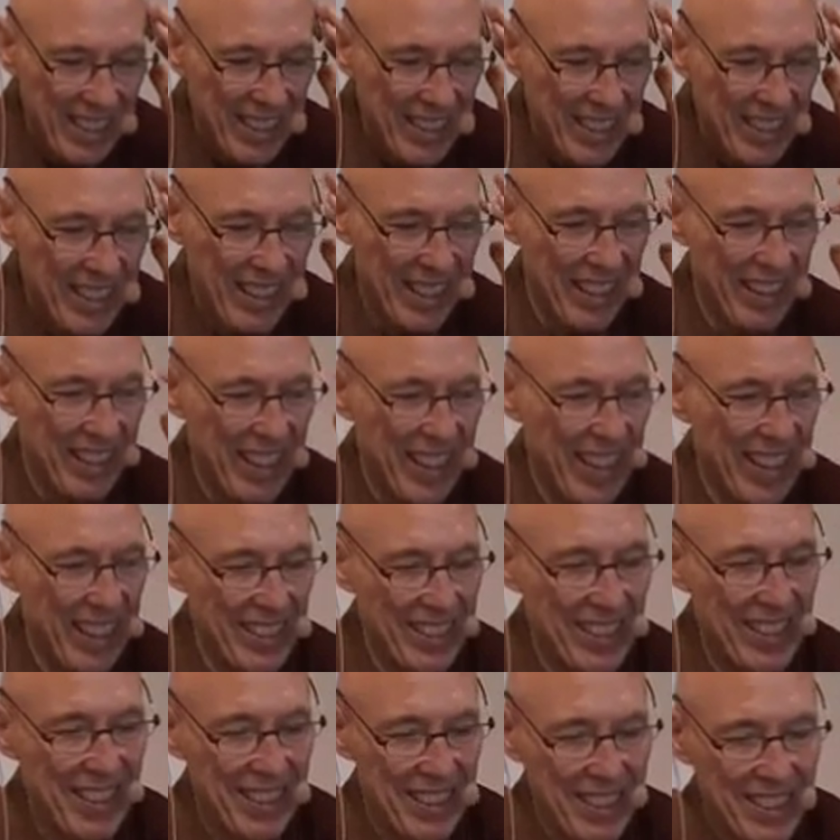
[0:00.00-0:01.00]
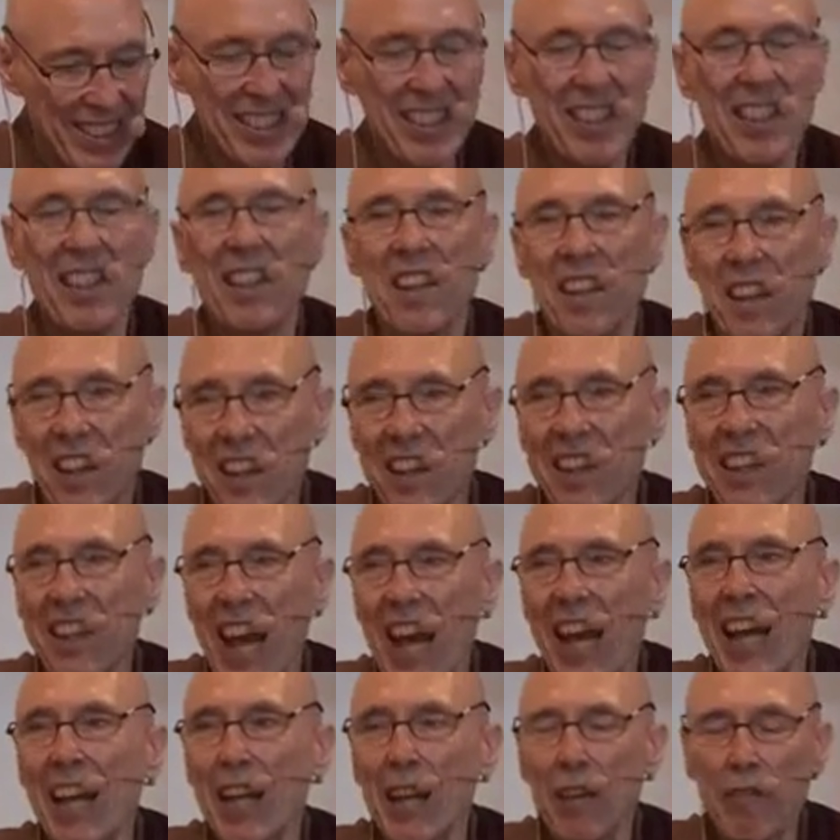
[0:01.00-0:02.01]
he thinks it's a
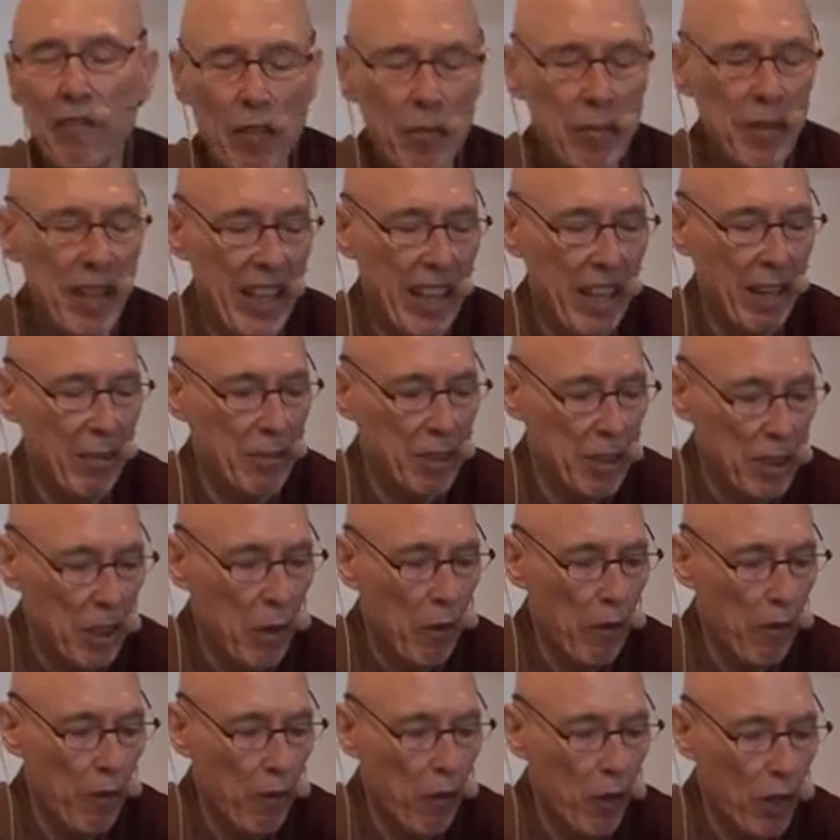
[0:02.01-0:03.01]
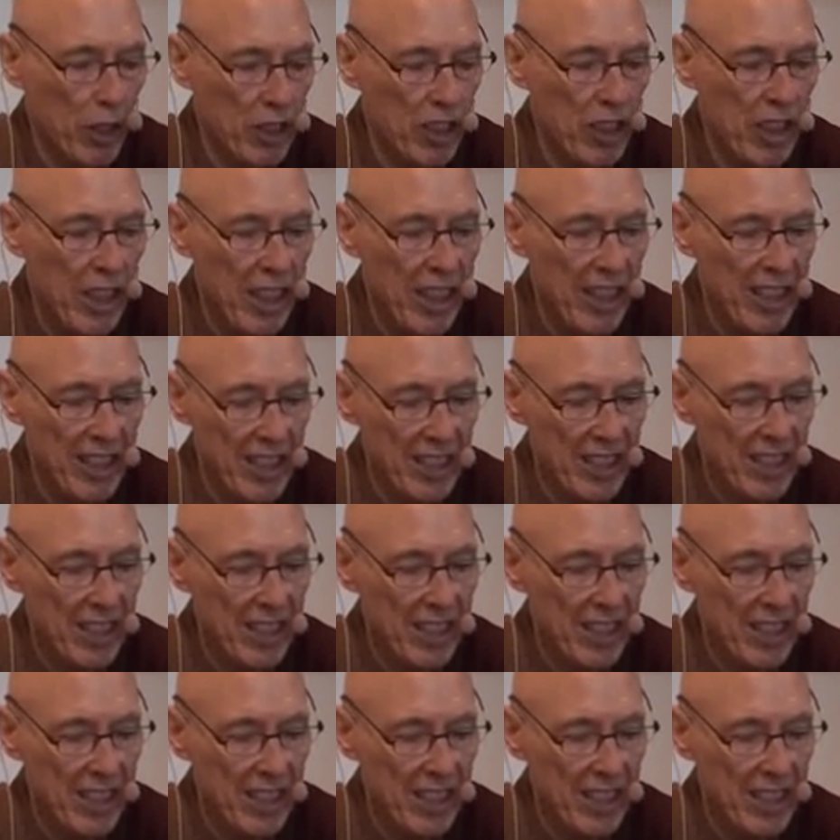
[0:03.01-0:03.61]
gain for me. I'm so fortunate.